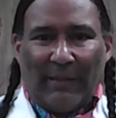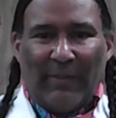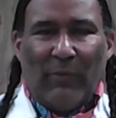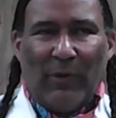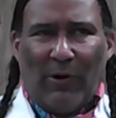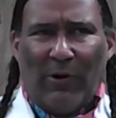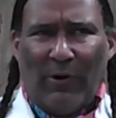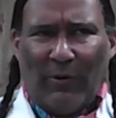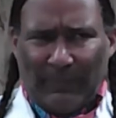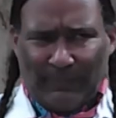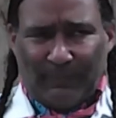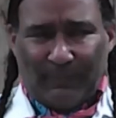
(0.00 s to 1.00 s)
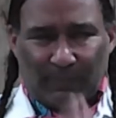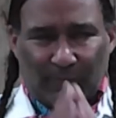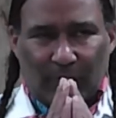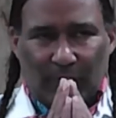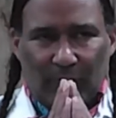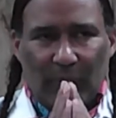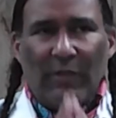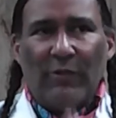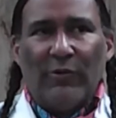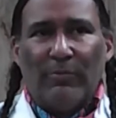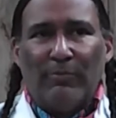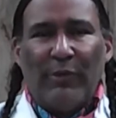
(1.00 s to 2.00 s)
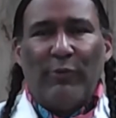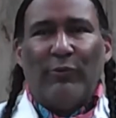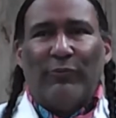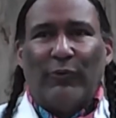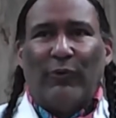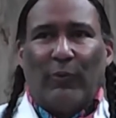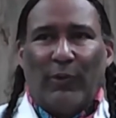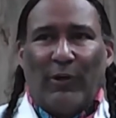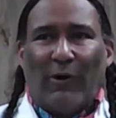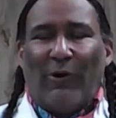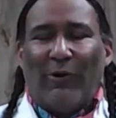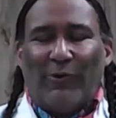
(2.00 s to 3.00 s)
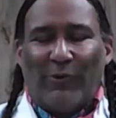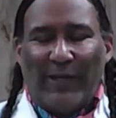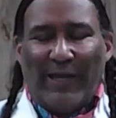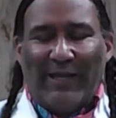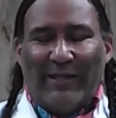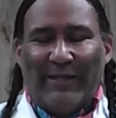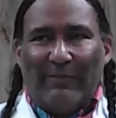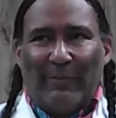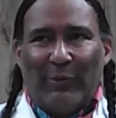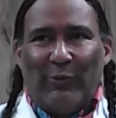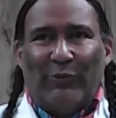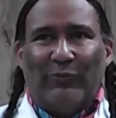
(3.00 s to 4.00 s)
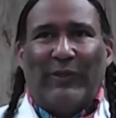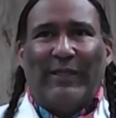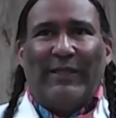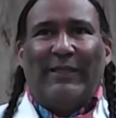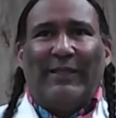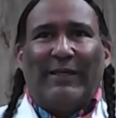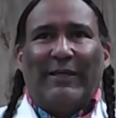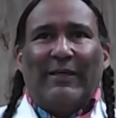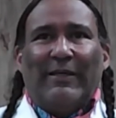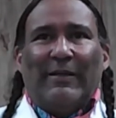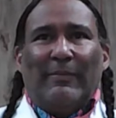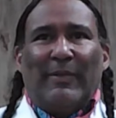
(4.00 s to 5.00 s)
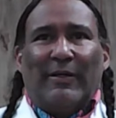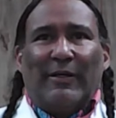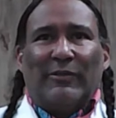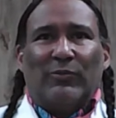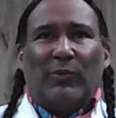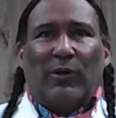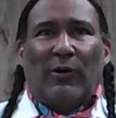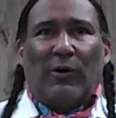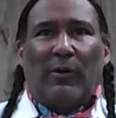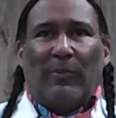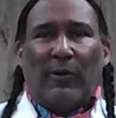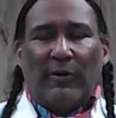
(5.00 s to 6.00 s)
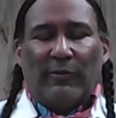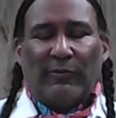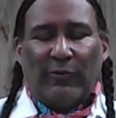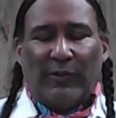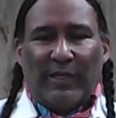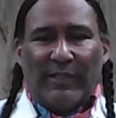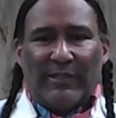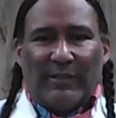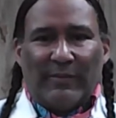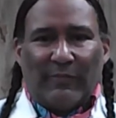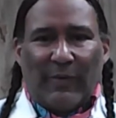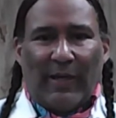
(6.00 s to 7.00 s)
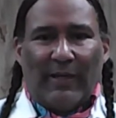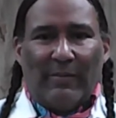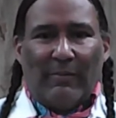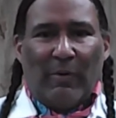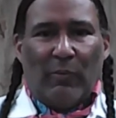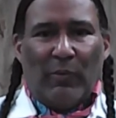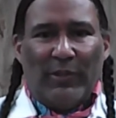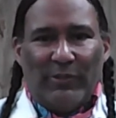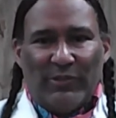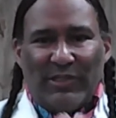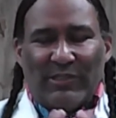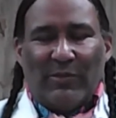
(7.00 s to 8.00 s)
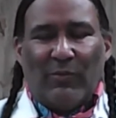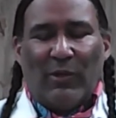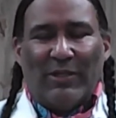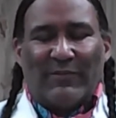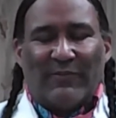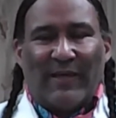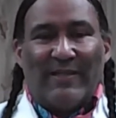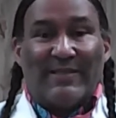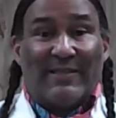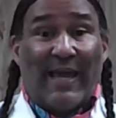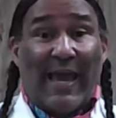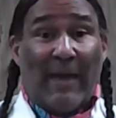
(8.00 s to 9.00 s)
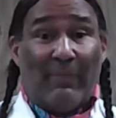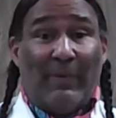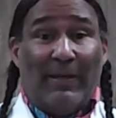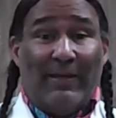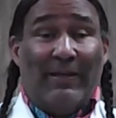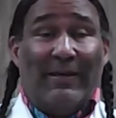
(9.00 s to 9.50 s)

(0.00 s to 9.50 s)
I mean, we're all beautiful, and we're all created beautifully, because we're all part of creation, right? But when you see someone's face happy,